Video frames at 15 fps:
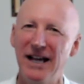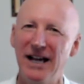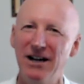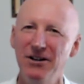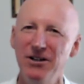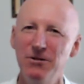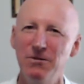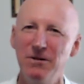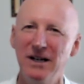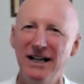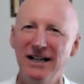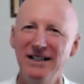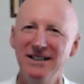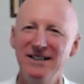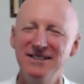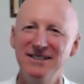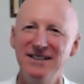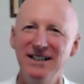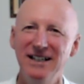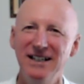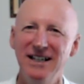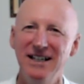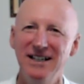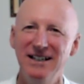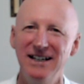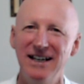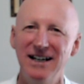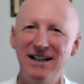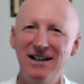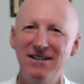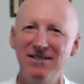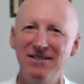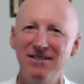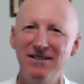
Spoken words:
How are you relating to sitting here now?